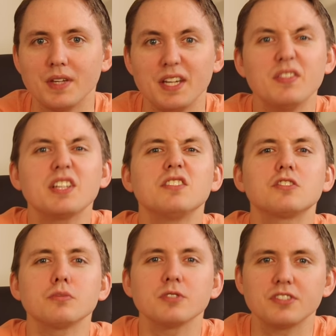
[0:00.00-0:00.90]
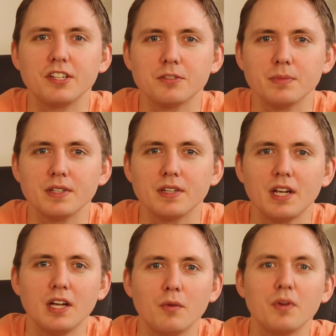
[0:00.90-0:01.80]
and even consumer sentiment
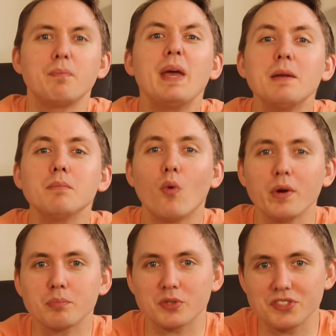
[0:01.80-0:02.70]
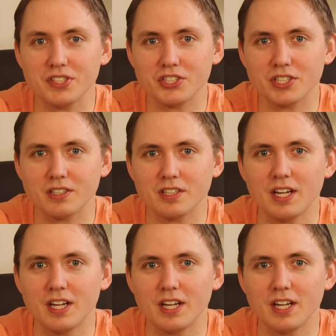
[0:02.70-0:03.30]
with pinpoint precision.